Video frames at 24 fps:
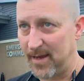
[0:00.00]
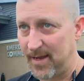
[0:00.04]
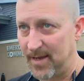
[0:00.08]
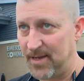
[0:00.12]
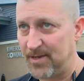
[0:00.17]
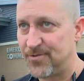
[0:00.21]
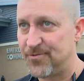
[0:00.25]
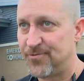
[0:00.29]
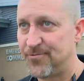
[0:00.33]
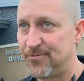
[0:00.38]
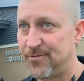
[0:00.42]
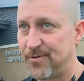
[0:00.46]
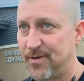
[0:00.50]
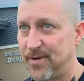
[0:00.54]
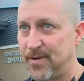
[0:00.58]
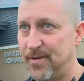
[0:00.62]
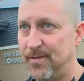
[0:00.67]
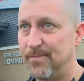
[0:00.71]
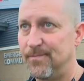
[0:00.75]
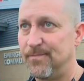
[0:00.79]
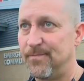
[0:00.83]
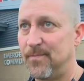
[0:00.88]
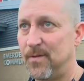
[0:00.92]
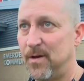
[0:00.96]

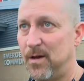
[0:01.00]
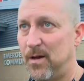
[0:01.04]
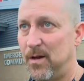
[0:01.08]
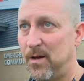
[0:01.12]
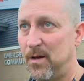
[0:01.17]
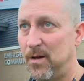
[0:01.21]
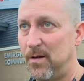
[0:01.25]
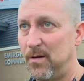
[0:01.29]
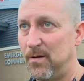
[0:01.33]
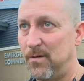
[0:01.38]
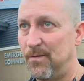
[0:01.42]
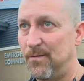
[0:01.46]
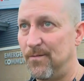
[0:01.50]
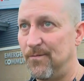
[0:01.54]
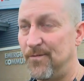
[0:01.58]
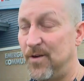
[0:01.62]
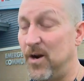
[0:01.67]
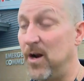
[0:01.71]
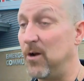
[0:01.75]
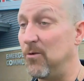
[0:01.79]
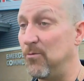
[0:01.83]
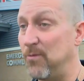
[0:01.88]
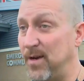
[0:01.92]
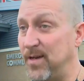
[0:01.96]
history uh,
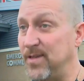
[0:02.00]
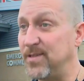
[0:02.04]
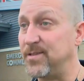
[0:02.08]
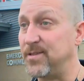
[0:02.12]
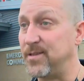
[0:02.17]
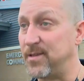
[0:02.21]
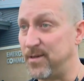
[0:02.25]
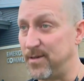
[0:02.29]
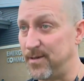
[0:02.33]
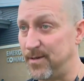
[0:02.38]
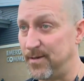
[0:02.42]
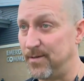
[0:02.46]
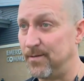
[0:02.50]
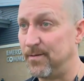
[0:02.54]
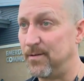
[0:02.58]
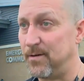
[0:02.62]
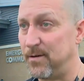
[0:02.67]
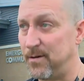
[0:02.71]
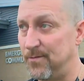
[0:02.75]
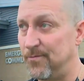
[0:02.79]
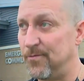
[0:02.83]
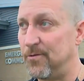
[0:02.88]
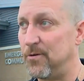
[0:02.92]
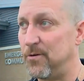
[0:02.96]
very recently
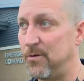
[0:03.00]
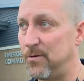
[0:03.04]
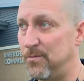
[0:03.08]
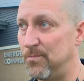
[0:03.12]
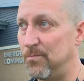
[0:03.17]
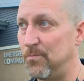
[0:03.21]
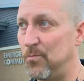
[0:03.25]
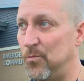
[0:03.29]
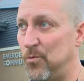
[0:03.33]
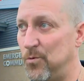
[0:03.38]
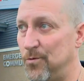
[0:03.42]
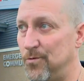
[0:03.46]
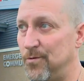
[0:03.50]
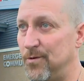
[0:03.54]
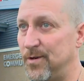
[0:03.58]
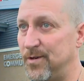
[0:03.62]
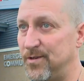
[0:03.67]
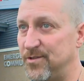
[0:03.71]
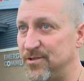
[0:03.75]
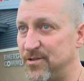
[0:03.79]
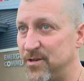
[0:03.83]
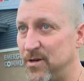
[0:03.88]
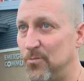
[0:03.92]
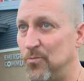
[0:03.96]
of her
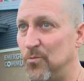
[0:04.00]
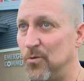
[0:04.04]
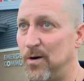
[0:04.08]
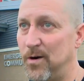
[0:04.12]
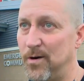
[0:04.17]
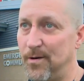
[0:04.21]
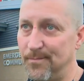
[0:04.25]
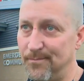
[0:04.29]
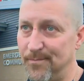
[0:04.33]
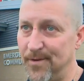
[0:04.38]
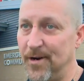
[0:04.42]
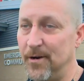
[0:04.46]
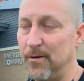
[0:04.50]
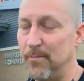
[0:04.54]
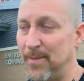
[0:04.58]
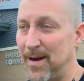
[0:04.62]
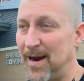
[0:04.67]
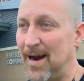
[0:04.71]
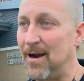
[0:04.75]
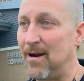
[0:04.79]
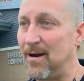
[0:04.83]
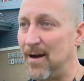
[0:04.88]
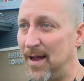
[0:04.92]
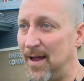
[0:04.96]
wandering somewhere
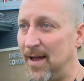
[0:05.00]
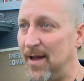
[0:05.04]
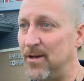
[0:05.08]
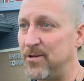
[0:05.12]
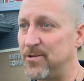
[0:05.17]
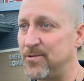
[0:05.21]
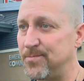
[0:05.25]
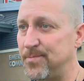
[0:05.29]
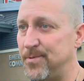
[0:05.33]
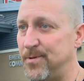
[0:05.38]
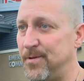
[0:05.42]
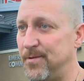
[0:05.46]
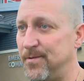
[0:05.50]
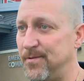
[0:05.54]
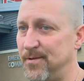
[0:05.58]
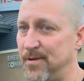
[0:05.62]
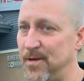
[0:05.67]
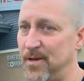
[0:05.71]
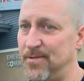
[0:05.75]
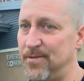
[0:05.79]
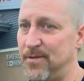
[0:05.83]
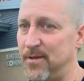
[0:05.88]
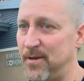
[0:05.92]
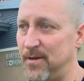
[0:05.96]
nearby our house, but
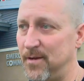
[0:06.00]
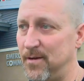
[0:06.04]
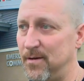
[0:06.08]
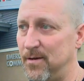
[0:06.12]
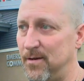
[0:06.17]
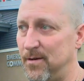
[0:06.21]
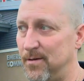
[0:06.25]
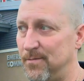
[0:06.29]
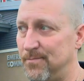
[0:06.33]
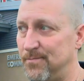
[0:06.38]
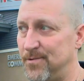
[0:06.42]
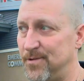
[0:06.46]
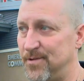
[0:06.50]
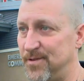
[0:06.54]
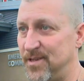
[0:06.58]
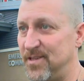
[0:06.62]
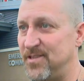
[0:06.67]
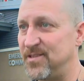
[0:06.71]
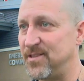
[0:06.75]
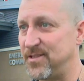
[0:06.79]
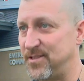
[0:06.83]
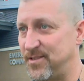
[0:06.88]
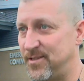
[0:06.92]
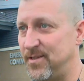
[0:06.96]
nothing uh, to
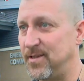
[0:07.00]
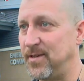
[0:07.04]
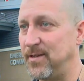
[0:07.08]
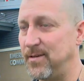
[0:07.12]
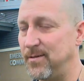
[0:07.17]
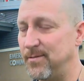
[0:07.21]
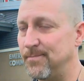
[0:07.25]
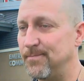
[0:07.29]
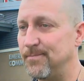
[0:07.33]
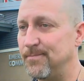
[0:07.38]
this extent.